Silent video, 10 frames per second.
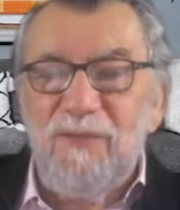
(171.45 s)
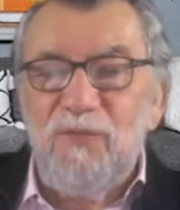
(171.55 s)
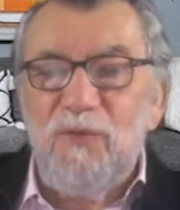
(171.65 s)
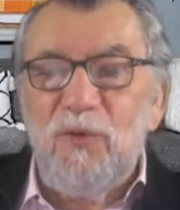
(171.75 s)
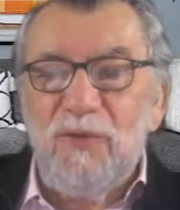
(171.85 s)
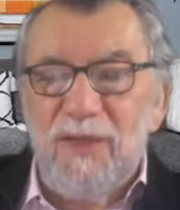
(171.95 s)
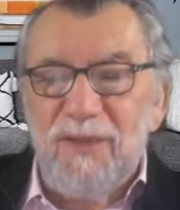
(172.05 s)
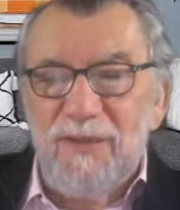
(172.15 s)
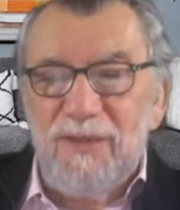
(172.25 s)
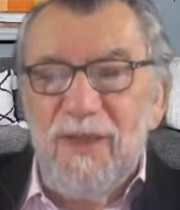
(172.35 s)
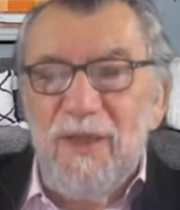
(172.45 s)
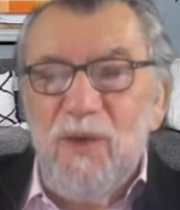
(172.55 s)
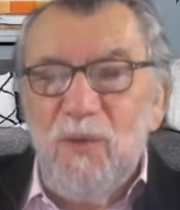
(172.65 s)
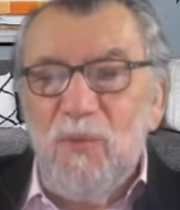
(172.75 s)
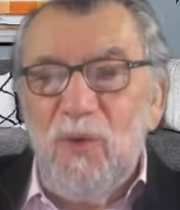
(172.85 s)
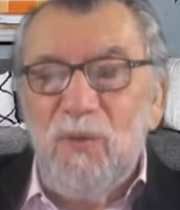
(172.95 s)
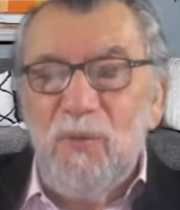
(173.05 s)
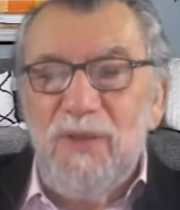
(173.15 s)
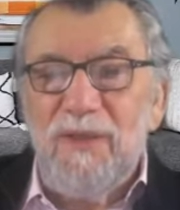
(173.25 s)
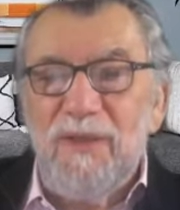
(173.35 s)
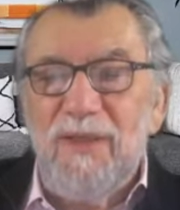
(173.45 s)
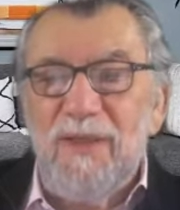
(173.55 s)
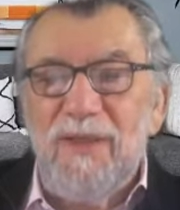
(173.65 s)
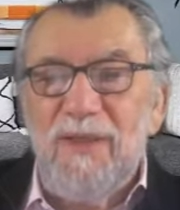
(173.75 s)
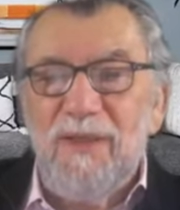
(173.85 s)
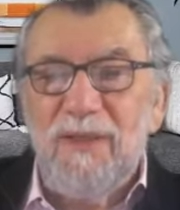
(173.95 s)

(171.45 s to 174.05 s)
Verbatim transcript: for us what we need